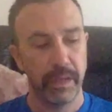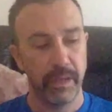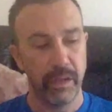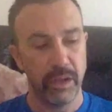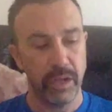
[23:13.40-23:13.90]

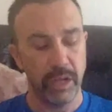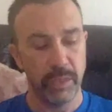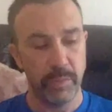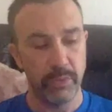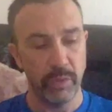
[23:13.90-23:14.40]
I
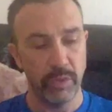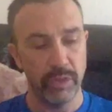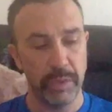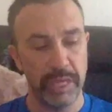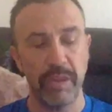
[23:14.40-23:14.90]
suppose I wanted
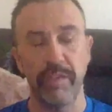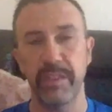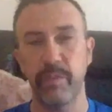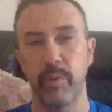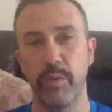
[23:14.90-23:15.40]
to be an
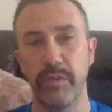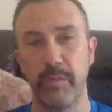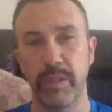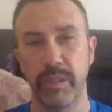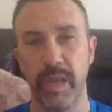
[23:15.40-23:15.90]
athlete to prove to
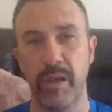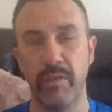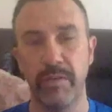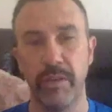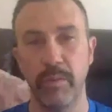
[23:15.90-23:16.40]

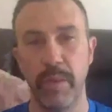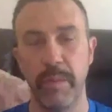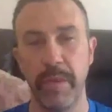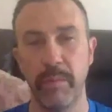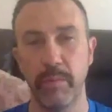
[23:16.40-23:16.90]
myself that when
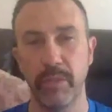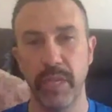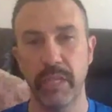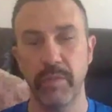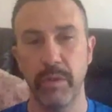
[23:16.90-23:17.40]
people were
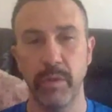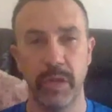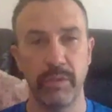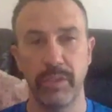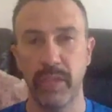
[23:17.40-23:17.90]
saying to me when
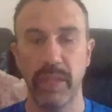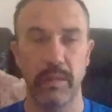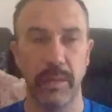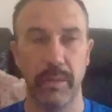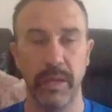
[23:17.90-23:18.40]
I was thinking
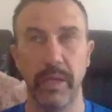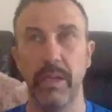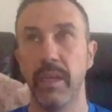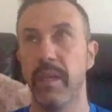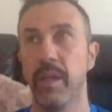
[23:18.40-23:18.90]
about it,
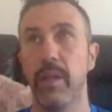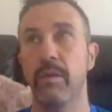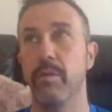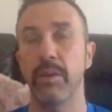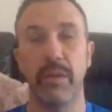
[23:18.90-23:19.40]
oh,
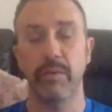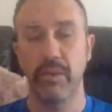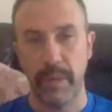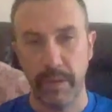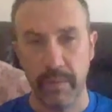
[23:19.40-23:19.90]
I want to go to
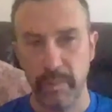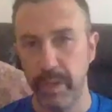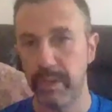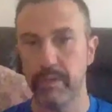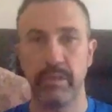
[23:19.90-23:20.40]
the
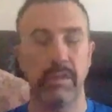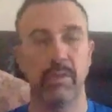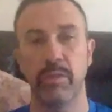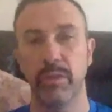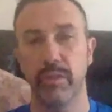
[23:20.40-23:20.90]
Paralympics, I
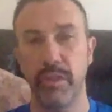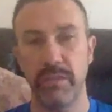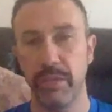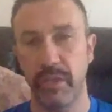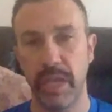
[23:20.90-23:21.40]
want
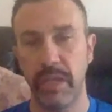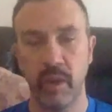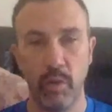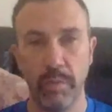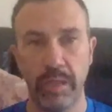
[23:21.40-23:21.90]
to get a
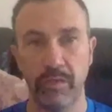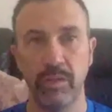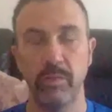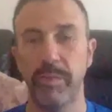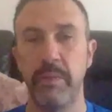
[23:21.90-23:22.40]
gold
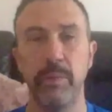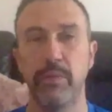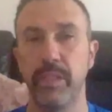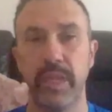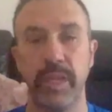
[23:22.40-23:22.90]
medal, people were
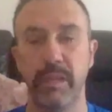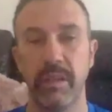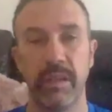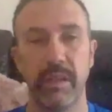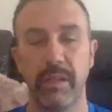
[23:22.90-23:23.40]
saying,
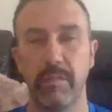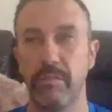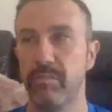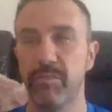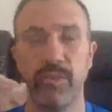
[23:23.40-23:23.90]

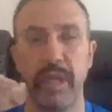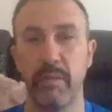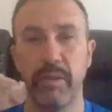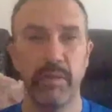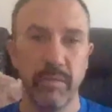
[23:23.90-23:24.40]
you ain't gonna
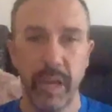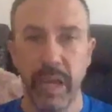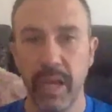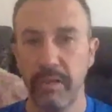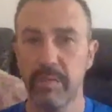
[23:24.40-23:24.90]
be able to do
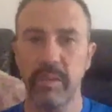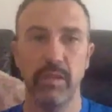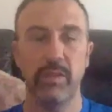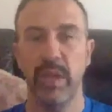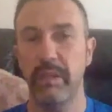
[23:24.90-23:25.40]
that,
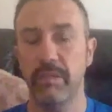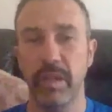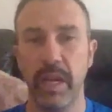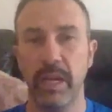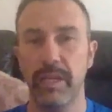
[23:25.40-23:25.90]
you can't do
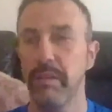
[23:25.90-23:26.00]
that,